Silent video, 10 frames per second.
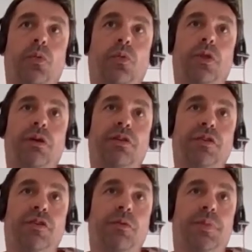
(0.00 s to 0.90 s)
there
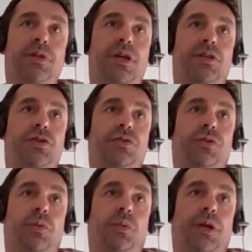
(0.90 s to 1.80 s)
is the potential
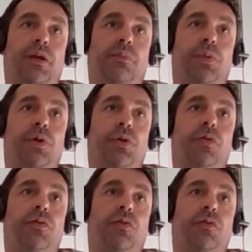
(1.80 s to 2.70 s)
that we can
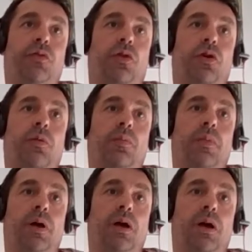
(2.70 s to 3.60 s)
move from